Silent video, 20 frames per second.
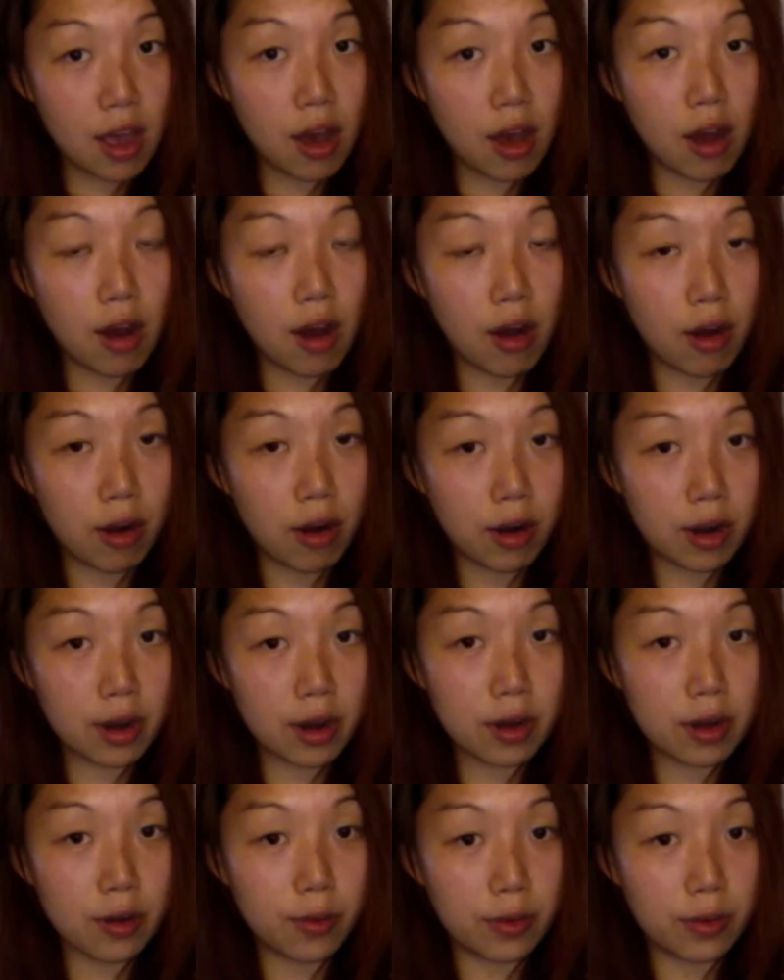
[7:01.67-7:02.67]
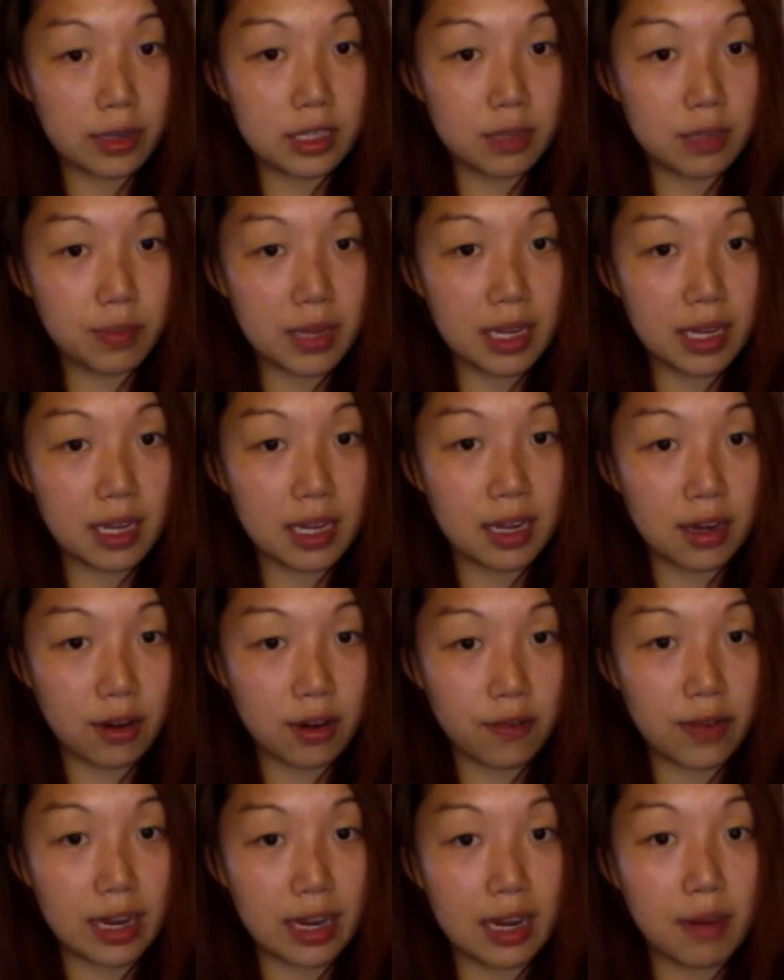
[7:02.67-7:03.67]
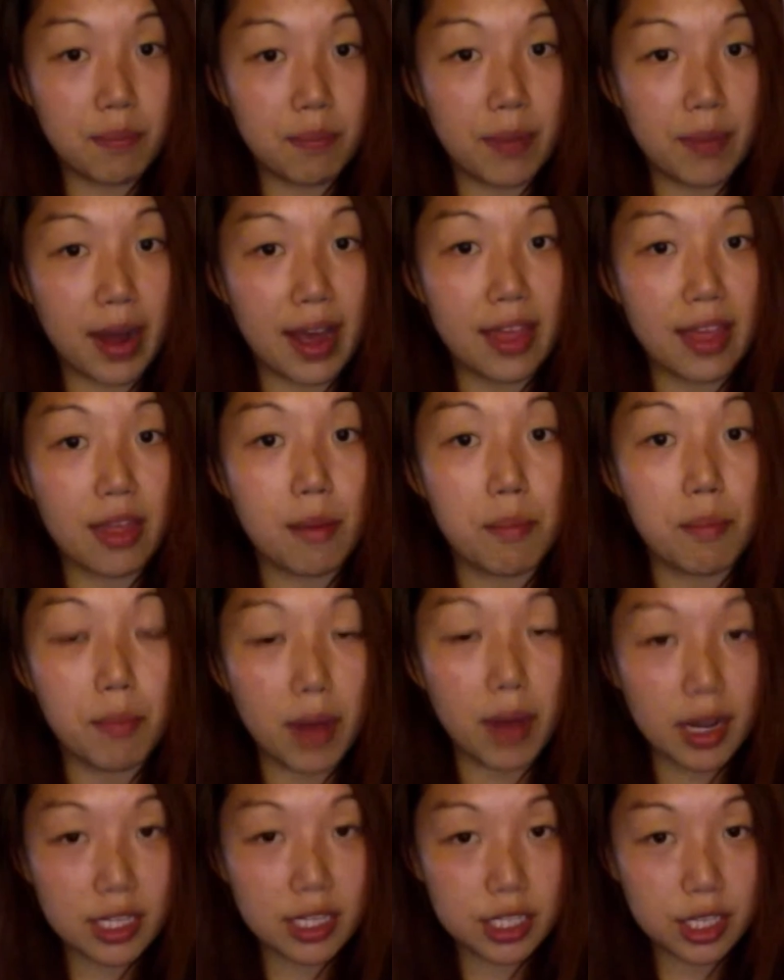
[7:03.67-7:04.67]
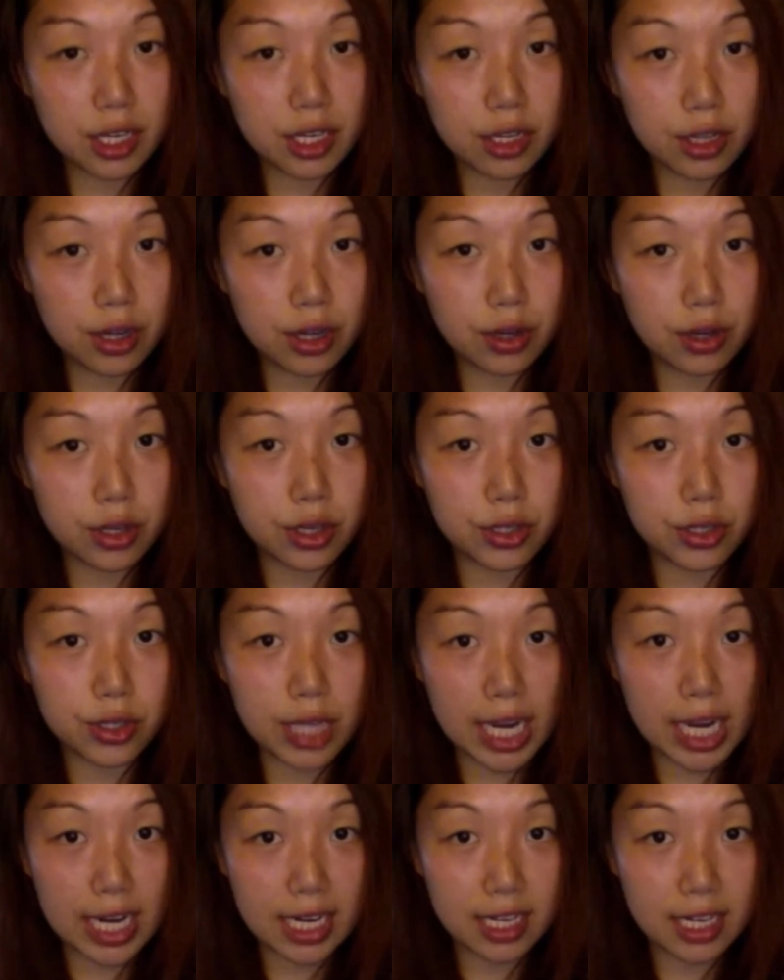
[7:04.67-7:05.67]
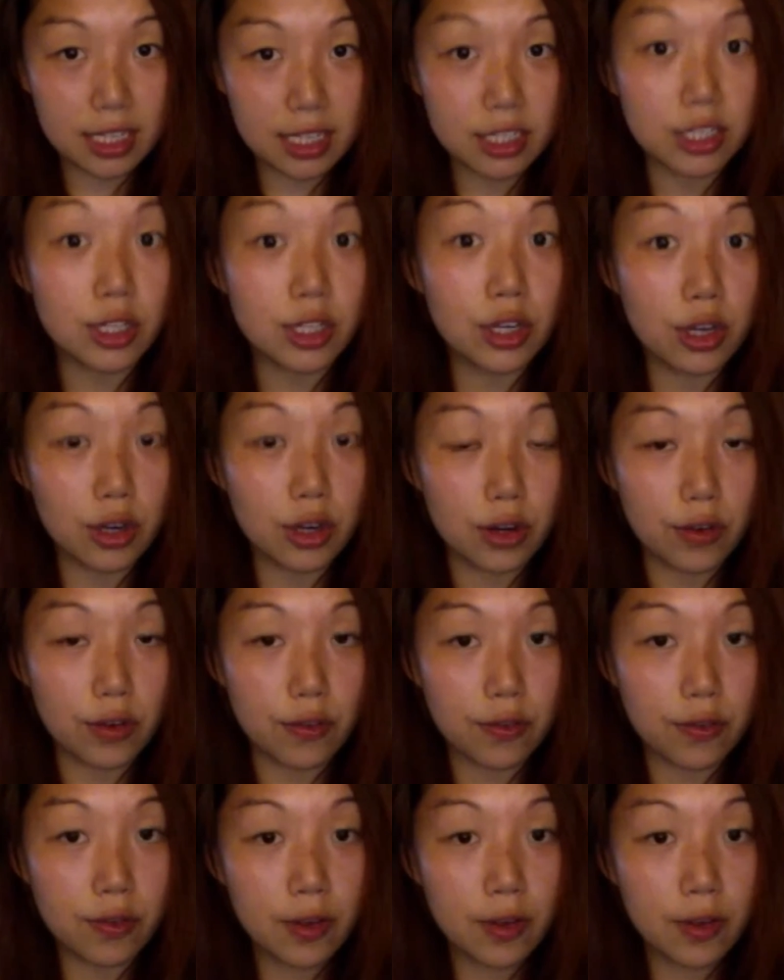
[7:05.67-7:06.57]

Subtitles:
are going to be innervated by the musculocutaneous nerve.